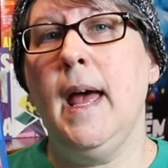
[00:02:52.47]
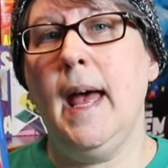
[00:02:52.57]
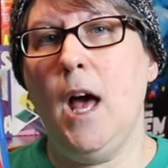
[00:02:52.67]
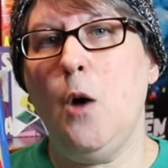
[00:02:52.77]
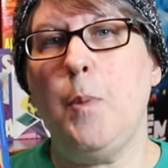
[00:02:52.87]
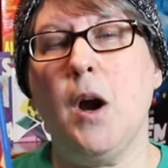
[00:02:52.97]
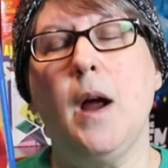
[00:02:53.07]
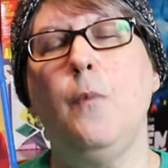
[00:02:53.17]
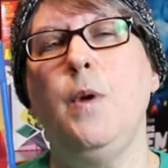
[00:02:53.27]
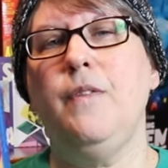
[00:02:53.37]
help her
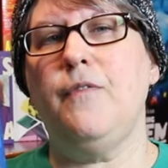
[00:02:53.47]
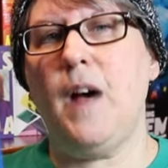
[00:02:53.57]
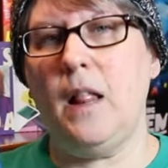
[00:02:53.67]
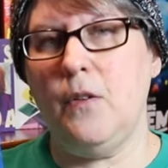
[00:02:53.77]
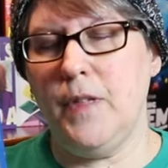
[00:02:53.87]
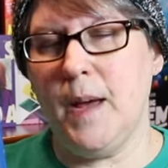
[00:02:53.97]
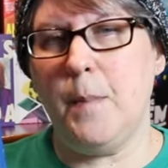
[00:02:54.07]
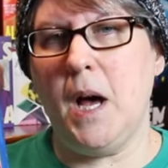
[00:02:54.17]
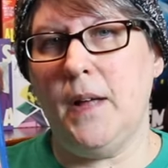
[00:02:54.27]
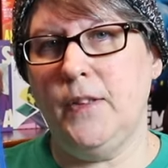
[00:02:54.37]
and we follow them
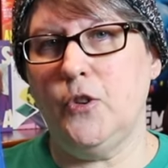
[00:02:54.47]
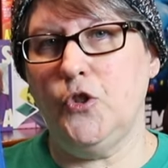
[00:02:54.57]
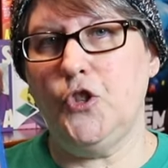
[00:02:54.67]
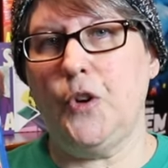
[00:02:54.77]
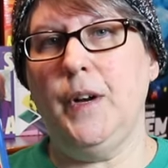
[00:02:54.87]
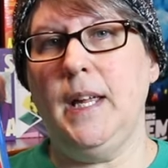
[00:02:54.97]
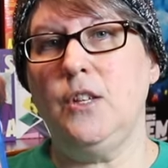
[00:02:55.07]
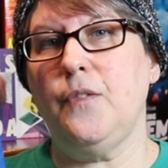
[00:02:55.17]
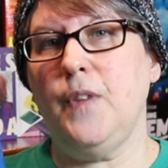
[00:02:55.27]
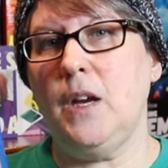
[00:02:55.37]
on their journey
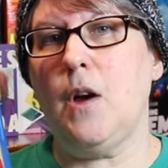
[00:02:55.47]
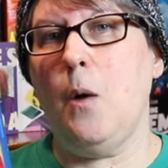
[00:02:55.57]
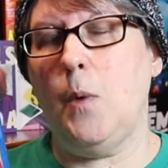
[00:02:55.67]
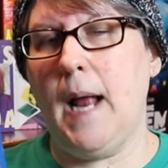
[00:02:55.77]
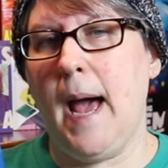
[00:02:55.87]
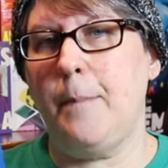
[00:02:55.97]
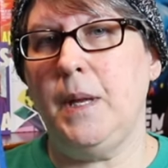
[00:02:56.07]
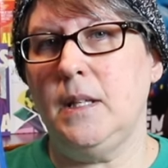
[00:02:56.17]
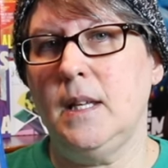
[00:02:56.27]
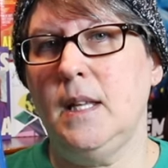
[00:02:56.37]
to figure out what
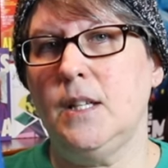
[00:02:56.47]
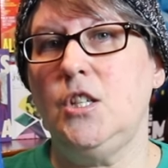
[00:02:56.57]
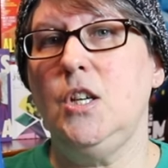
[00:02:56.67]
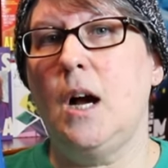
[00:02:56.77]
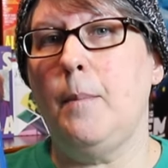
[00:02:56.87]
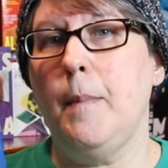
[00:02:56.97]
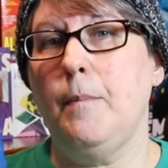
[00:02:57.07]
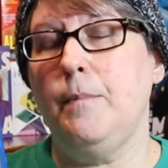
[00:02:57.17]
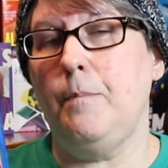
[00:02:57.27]
happened to this young